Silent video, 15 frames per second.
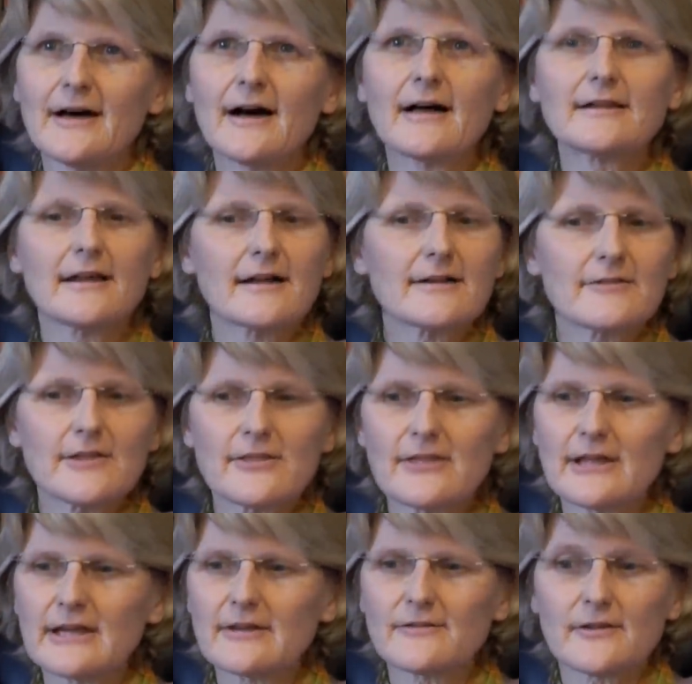A lot of the
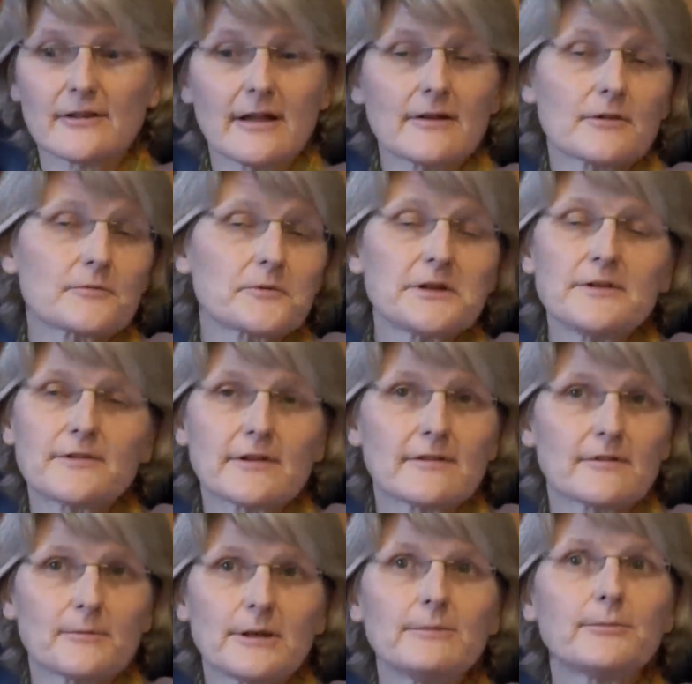things, a lot of the
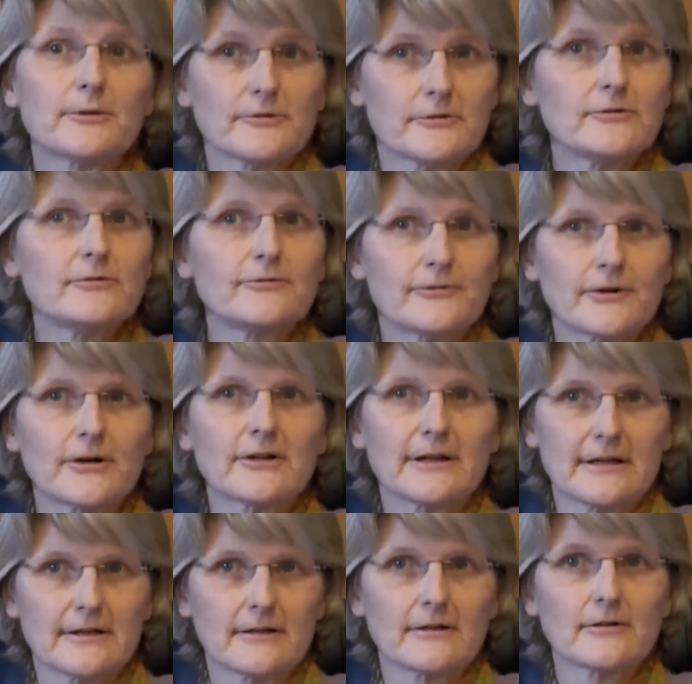reasons people do fall
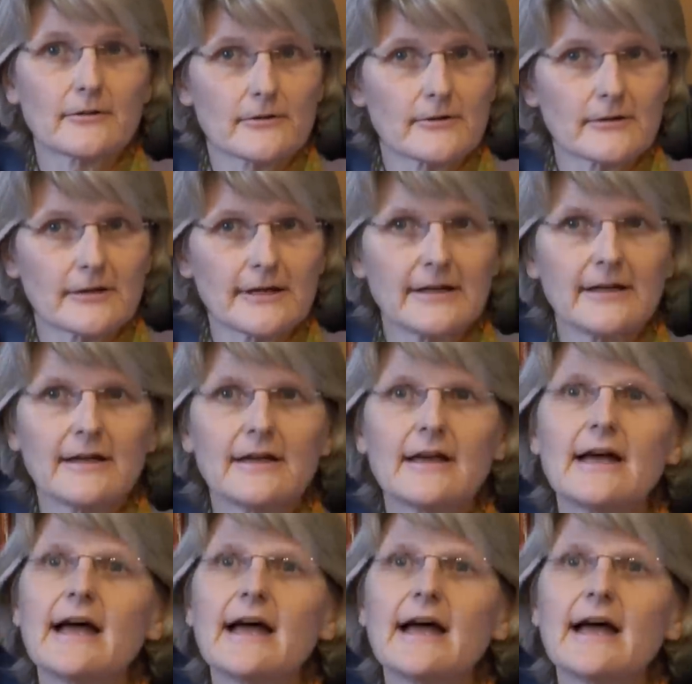ill early